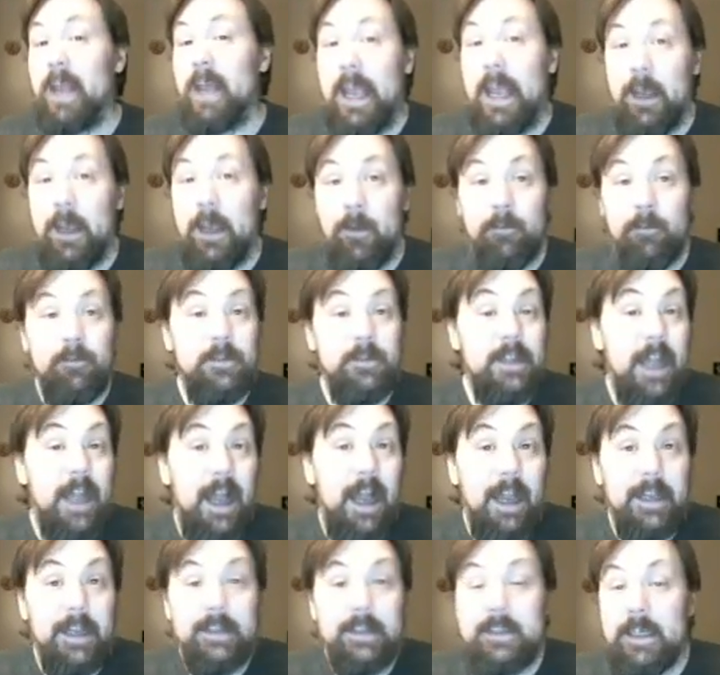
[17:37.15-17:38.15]
8,
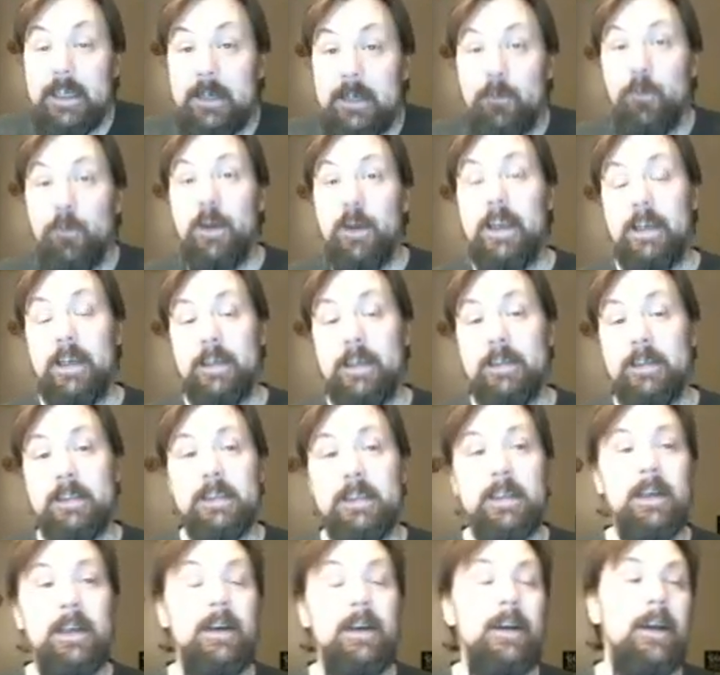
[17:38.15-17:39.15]
9, 10
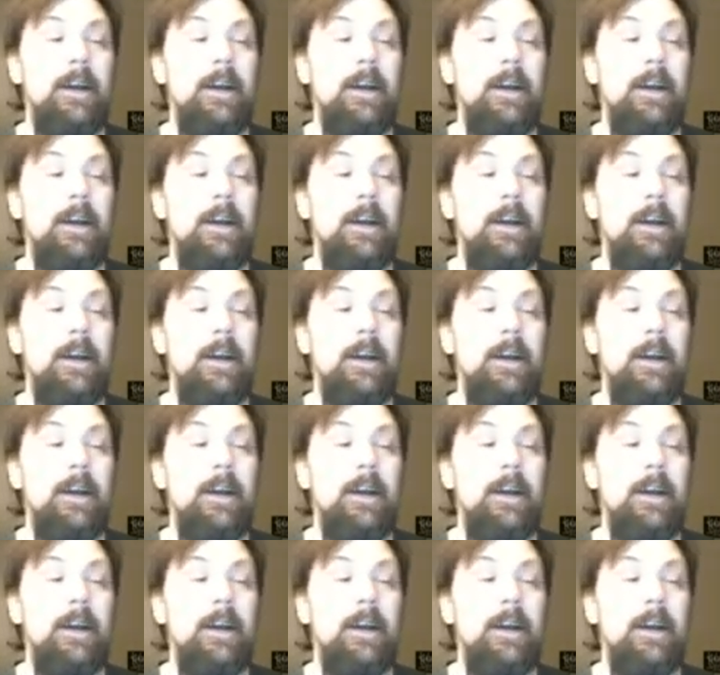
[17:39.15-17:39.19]
weeks,